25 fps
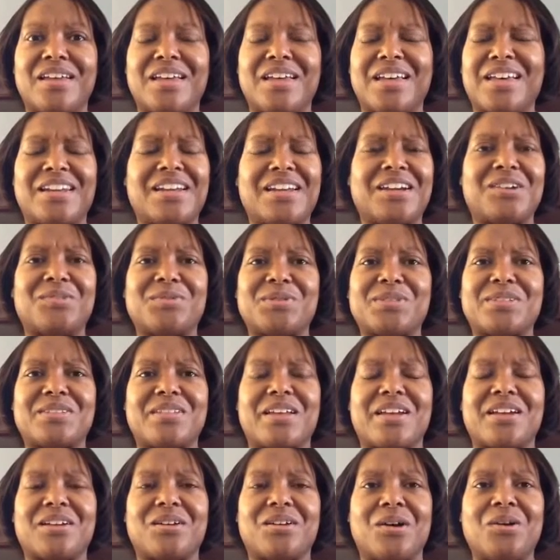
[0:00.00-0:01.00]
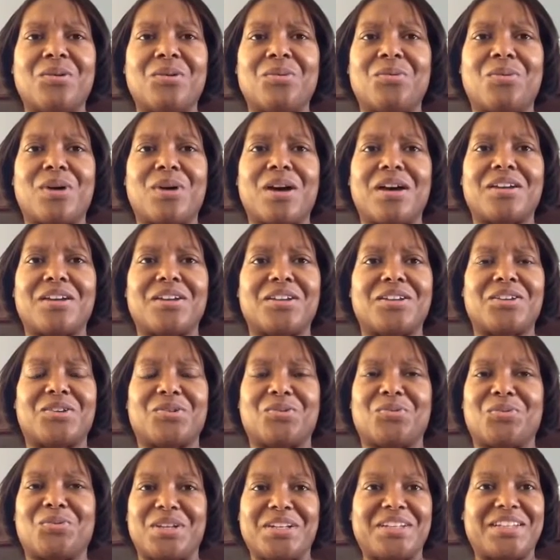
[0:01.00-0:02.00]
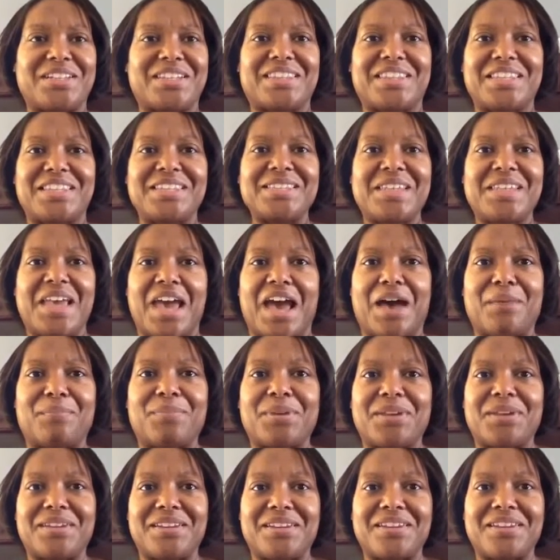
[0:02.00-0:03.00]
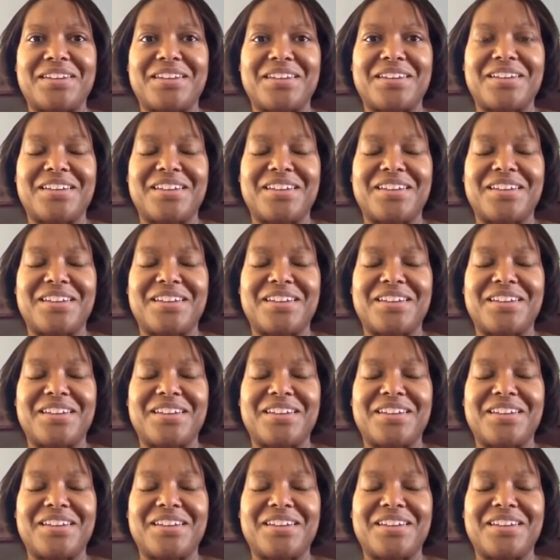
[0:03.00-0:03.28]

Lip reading: And I was like, oh, what, when did this happen?